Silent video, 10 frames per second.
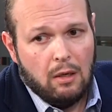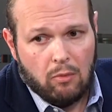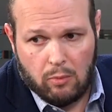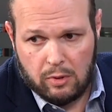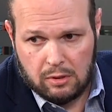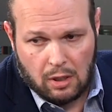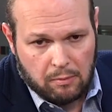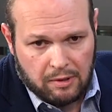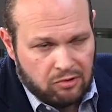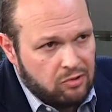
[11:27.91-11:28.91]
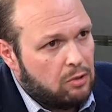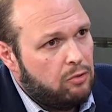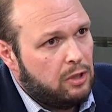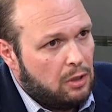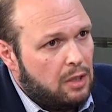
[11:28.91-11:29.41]
When we're talking about the
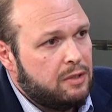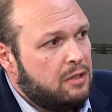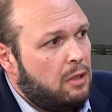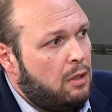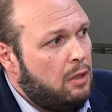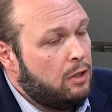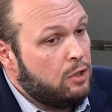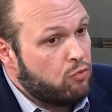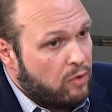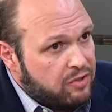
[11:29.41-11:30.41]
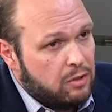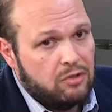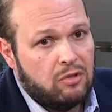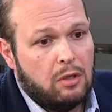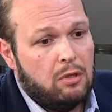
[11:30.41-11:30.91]
security of Artsakh, addressing the
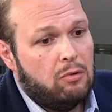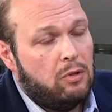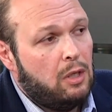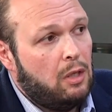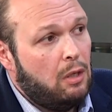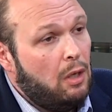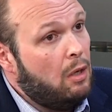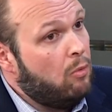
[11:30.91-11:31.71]
security,